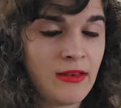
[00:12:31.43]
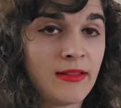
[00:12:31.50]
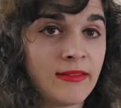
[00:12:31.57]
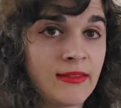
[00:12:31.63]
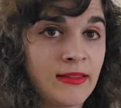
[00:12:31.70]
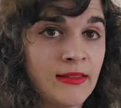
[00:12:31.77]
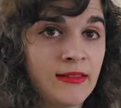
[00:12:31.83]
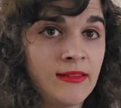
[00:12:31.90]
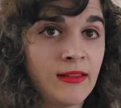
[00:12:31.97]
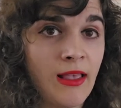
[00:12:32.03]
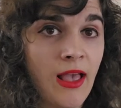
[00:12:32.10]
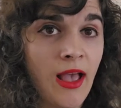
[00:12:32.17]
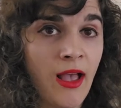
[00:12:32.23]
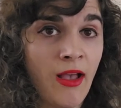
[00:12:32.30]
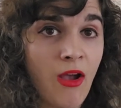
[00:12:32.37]

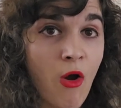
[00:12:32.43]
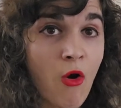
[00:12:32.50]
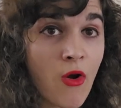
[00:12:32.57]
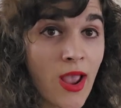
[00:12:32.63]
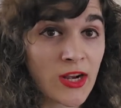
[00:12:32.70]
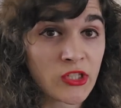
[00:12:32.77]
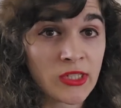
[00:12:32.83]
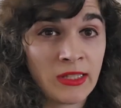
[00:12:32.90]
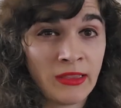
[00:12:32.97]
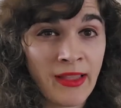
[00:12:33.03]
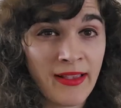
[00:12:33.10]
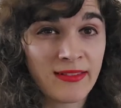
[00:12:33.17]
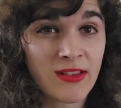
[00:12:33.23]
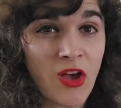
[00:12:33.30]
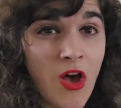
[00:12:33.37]
indices are actually
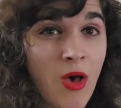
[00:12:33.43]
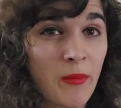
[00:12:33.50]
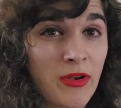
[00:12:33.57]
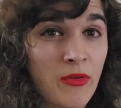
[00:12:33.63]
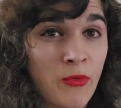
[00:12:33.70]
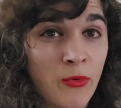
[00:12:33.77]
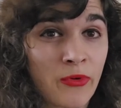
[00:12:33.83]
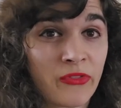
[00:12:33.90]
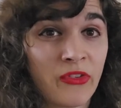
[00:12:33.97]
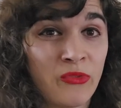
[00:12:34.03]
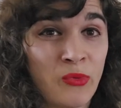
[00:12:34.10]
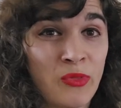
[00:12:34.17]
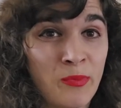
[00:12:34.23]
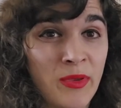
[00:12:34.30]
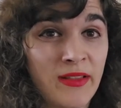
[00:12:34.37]
less common in
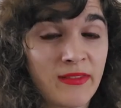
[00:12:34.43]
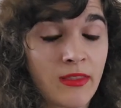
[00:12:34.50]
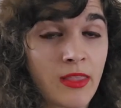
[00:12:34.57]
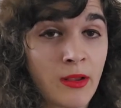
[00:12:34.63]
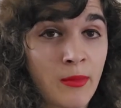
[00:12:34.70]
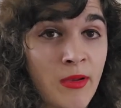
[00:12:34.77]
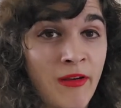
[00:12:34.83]
horses with bits in